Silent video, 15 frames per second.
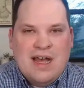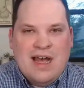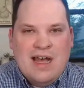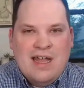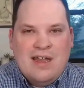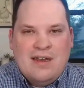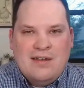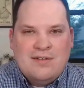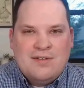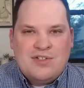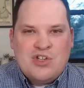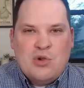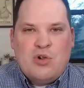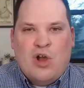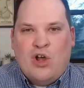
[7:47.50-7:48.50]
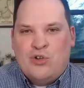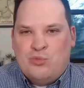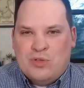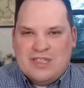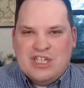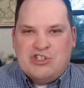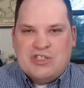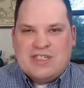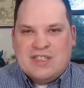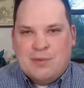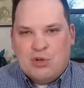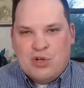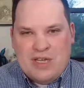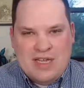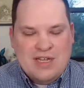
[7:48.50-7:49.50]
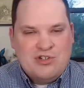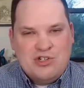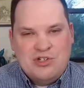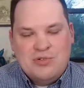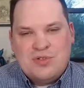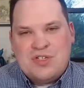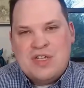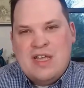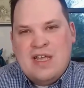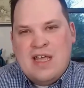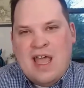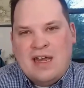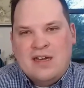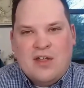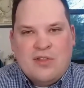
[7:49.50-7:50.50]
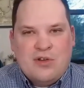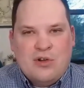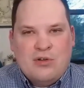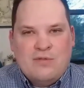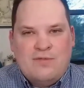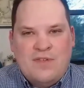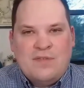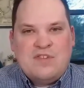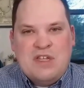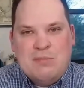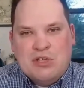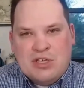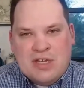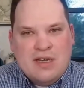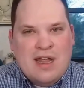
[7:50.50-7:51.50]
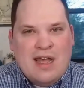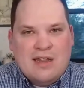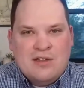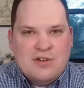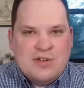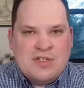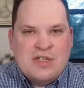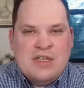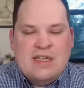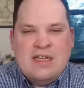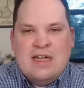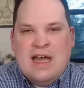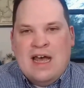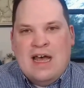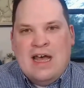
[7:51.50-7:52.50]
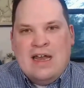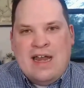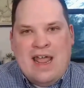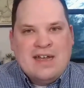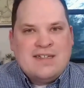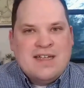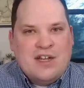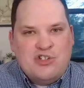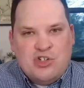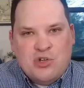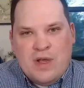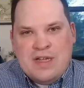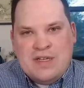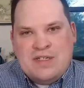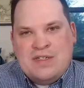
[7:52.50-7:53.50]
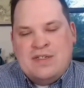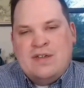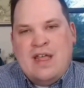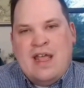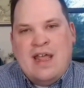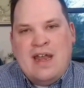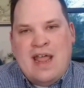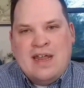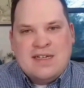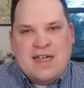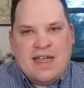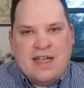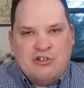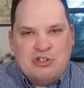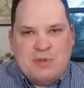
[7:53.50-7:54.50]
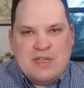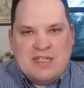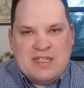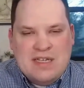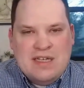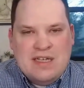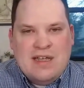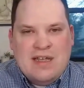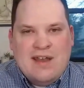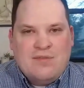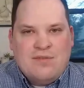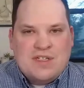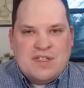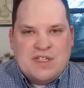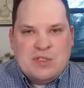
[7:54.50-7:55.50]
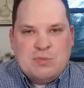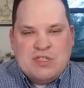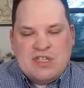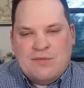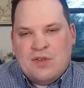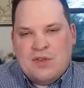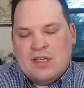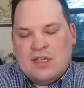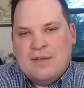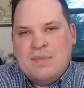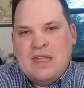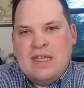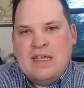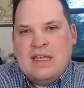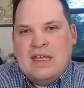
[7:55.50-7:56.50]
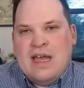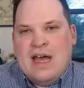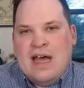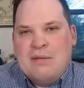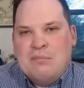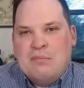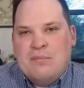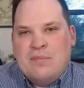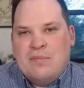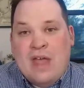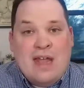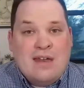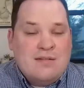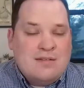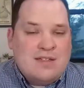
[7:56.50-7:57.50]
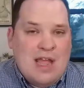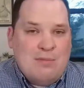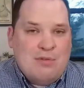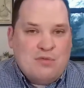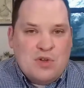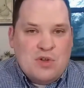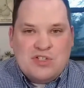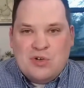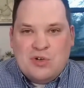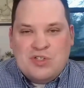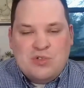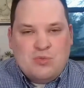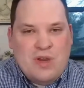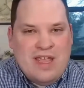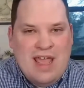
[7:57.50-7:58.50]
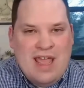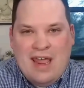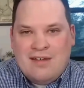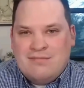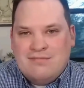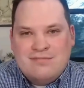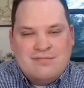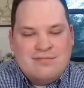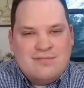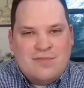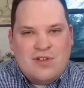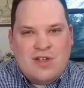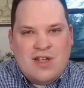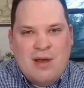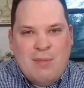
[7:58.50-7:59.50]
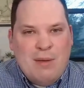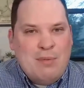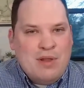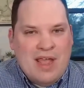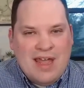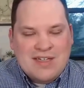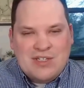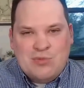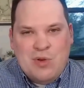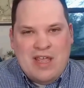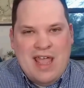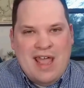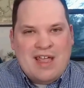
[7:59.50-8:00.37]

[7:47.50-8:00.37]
on so called religious liberty issues and another $50 million on anti choice and anti LGBT advocacy specifically. Um, that type of resources we can't come up against, we